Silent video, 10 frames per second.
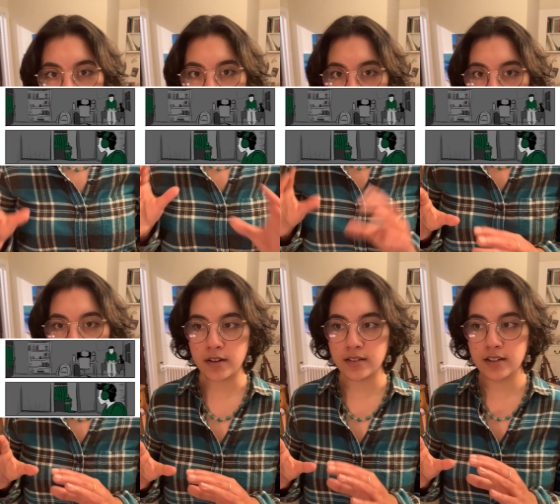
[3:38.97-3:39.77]

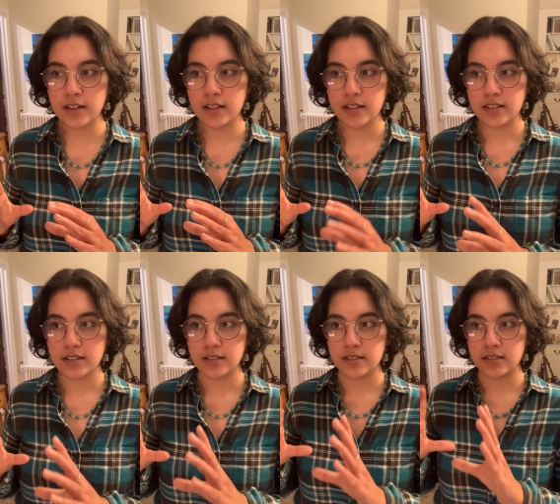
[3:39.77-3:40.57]
someone
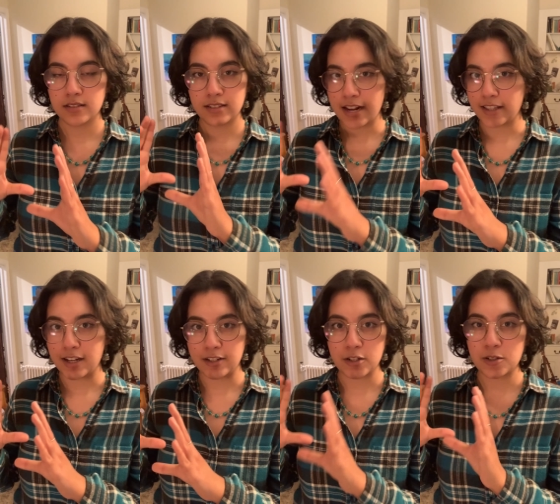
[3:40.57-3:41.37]
standing
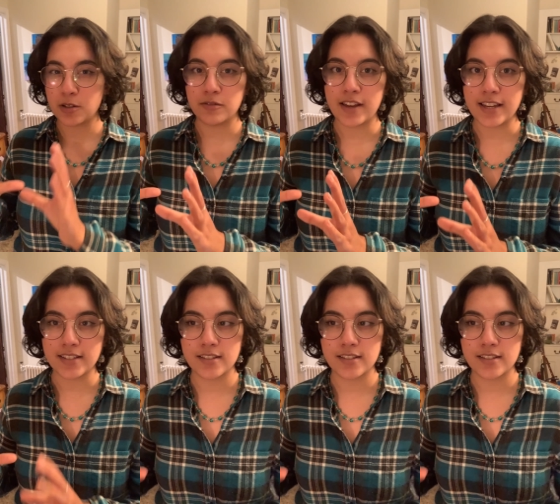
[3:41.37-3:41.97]
there, just their face.